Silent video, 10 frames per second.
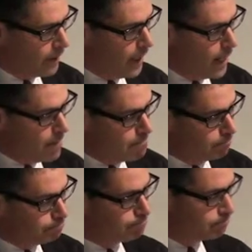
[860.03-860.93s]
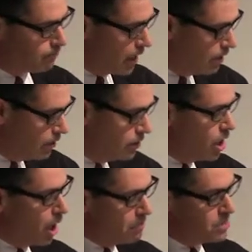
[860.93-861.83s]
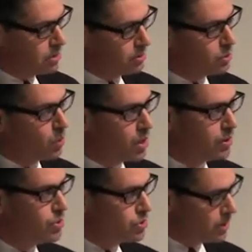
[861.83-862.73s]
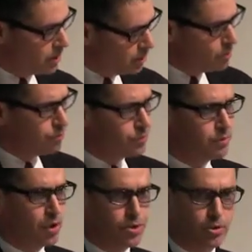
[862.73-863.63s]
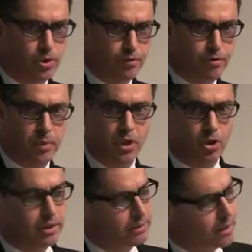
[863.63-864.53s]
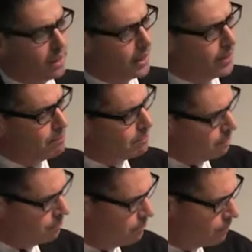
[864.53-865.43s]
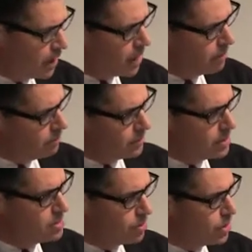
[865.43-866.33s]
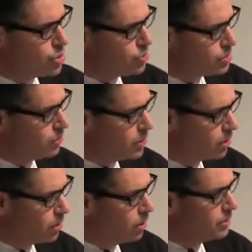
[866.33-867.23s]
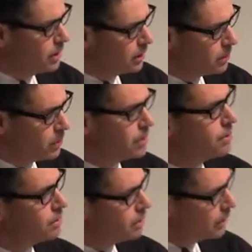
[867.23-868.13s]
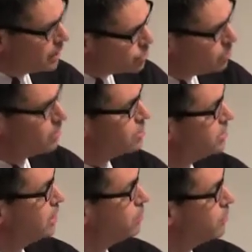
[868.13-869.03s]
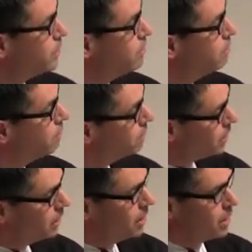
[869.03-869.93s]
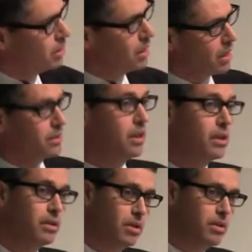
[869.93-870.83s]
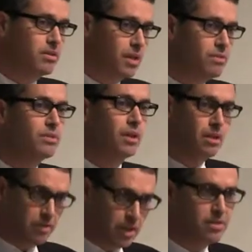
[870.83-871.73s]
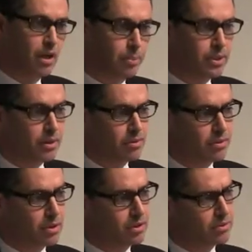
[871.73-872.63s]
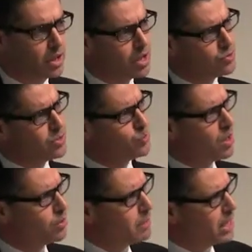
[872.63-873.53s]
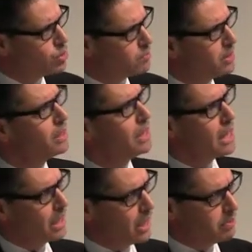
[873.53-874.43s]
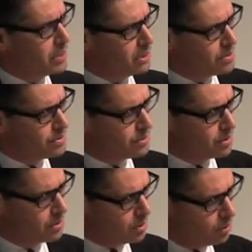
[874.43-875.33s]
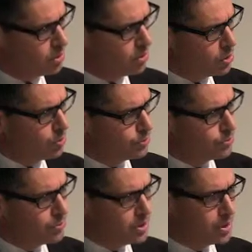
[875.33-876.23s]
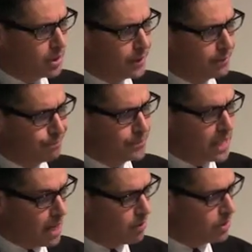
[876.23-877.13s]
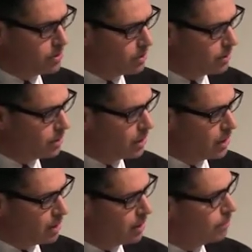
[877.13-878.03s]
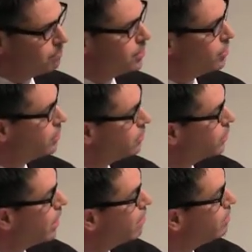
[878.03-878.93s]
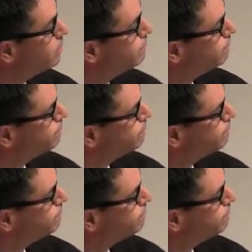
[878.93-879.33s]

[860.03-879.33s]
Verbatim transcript: Um, and the obstacle to water use, I think you've, you've also heard from Alon. Um, again, these are issues that we are all dealing with. Israel is dealing with them in, in I think, in, in a sense that, that is helping the, the country's water management and helping us uh, you know, go, go through the, uh, the arid uh, period that we're having.